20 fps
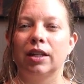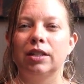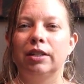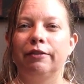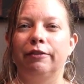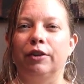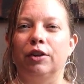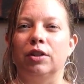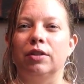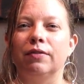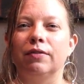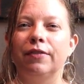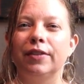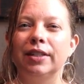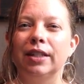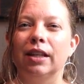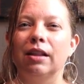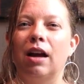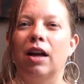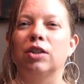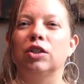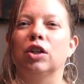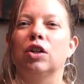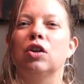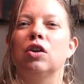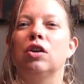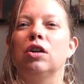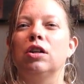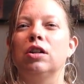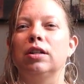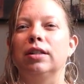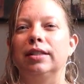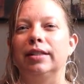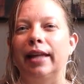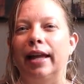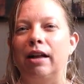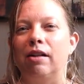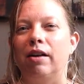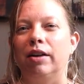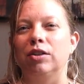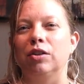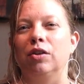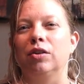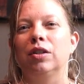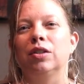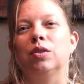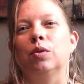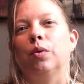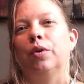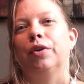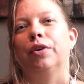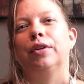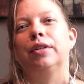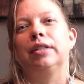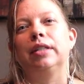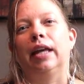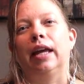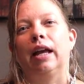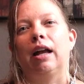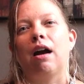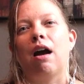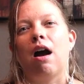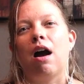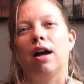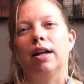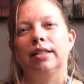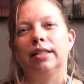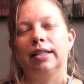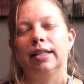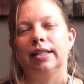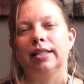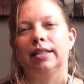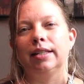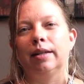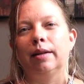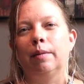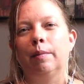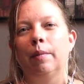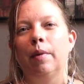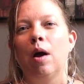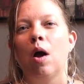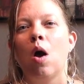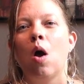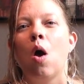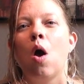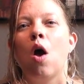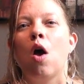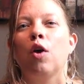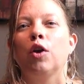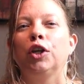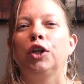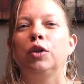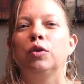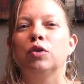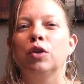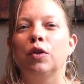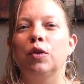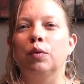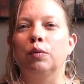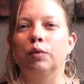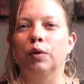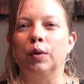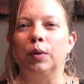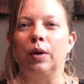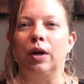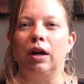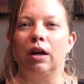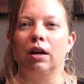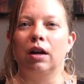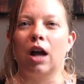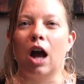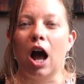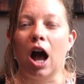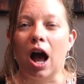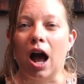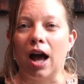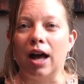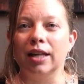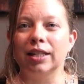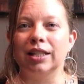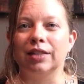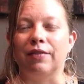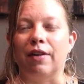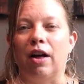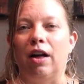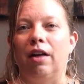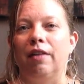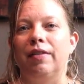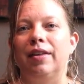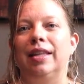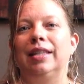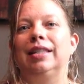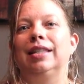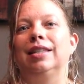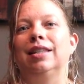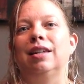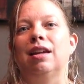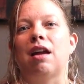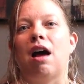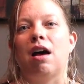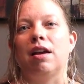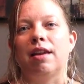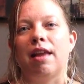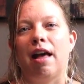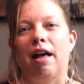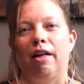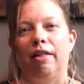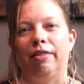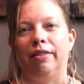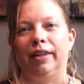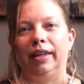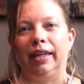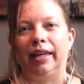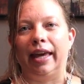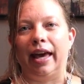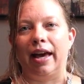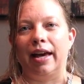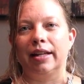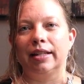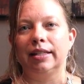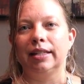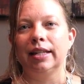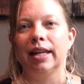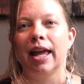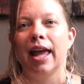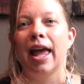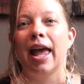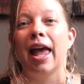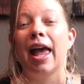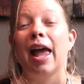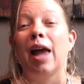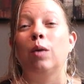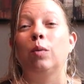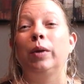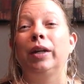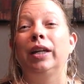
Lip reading: different physiological and psychological disorders like autism, usually the root cause of all of this is an unhealthy gut. And